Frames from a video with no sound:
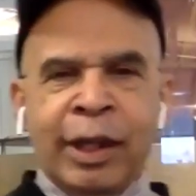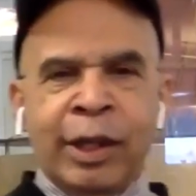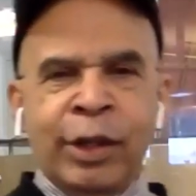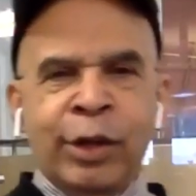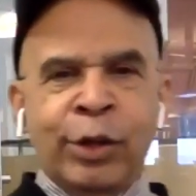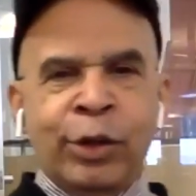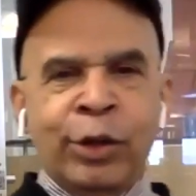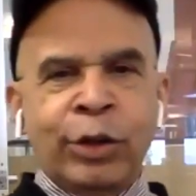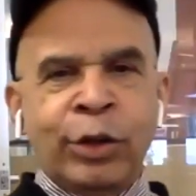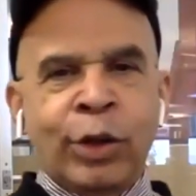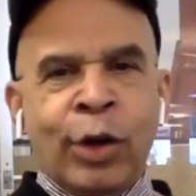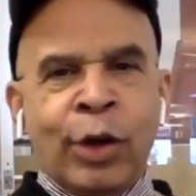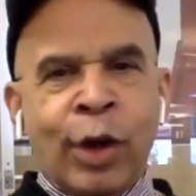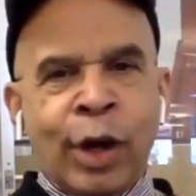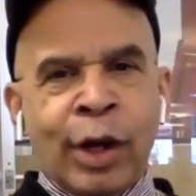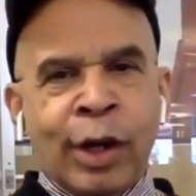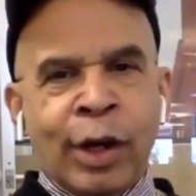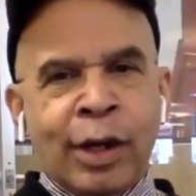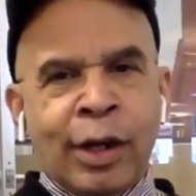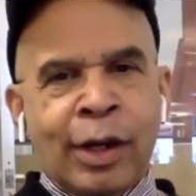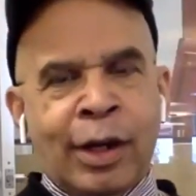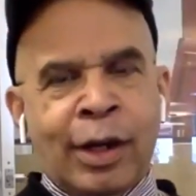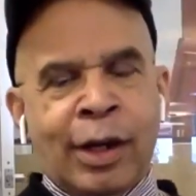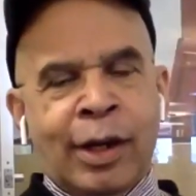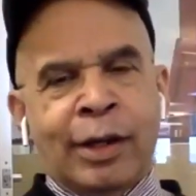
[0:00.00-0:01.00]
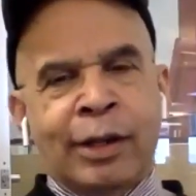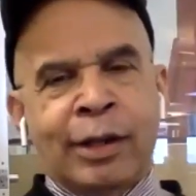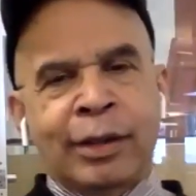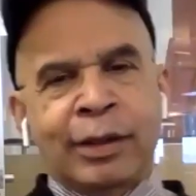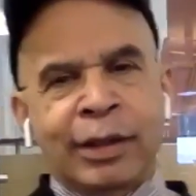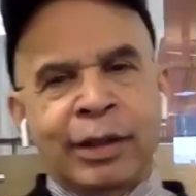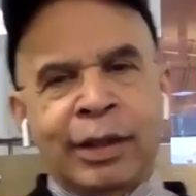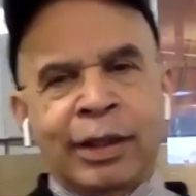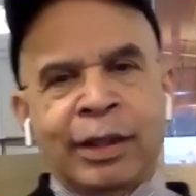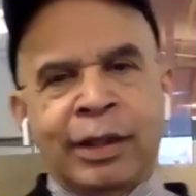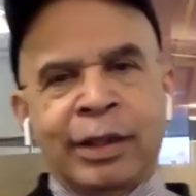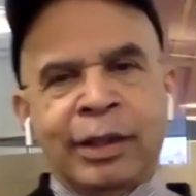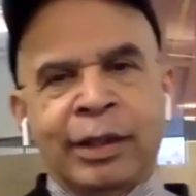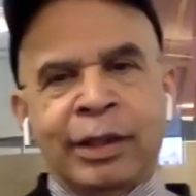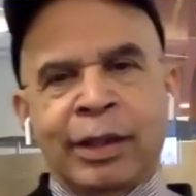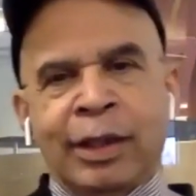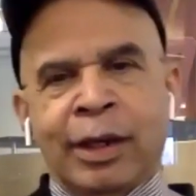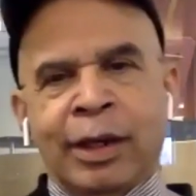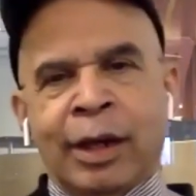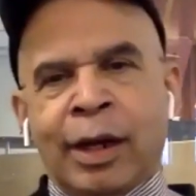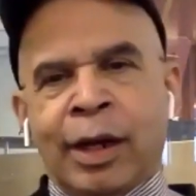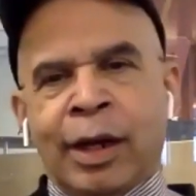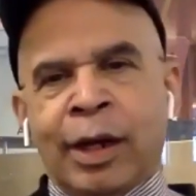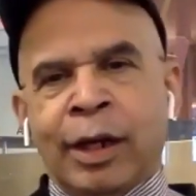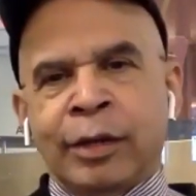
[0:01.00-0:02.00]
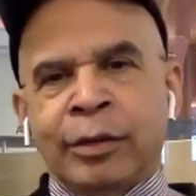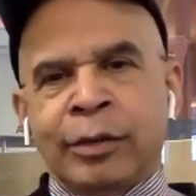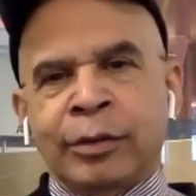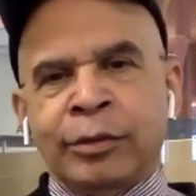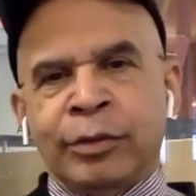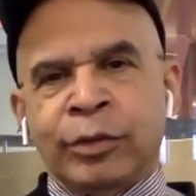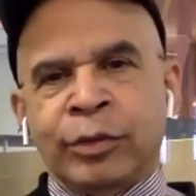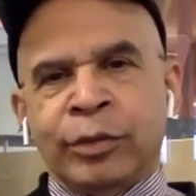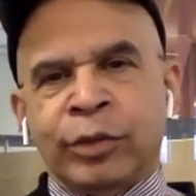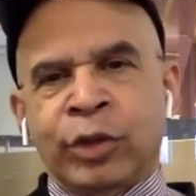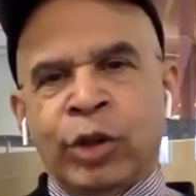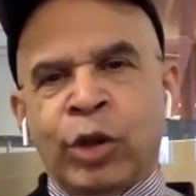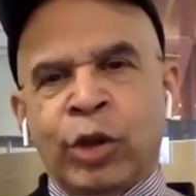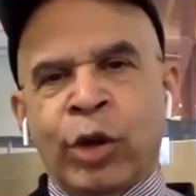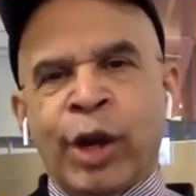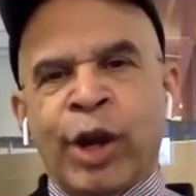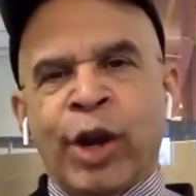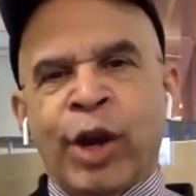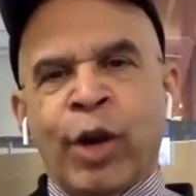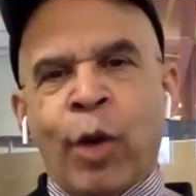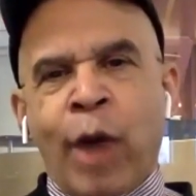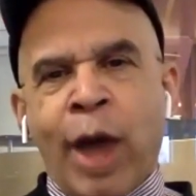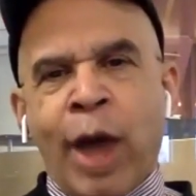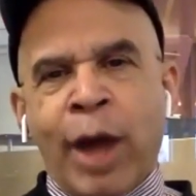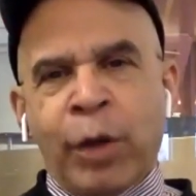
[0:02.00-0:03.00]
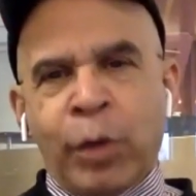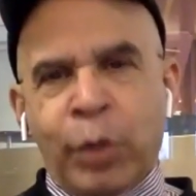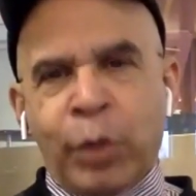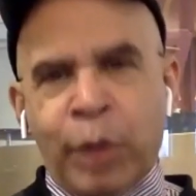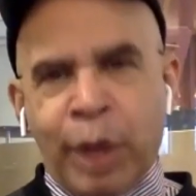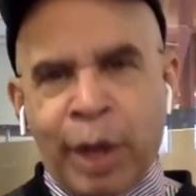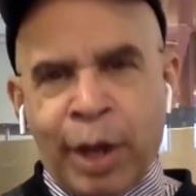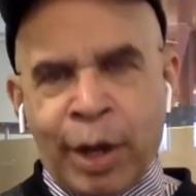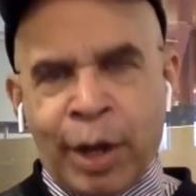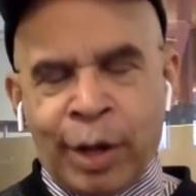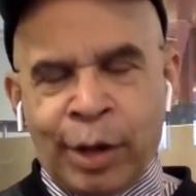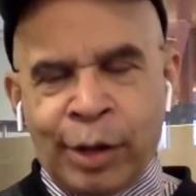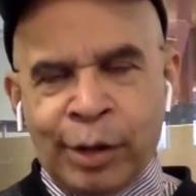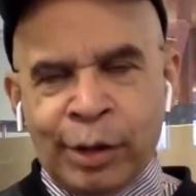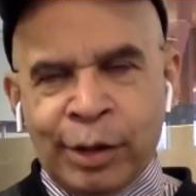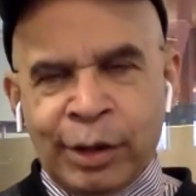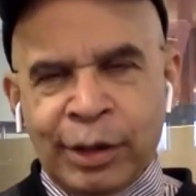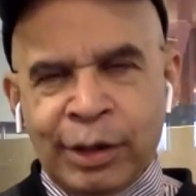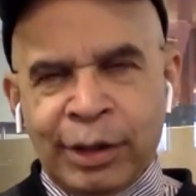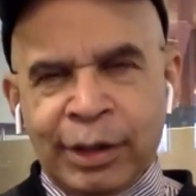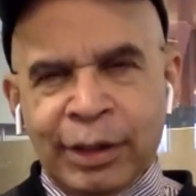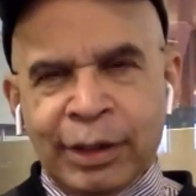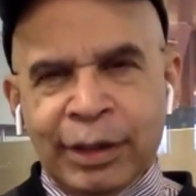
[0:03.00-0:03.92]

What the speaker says: in New York are doing quite well.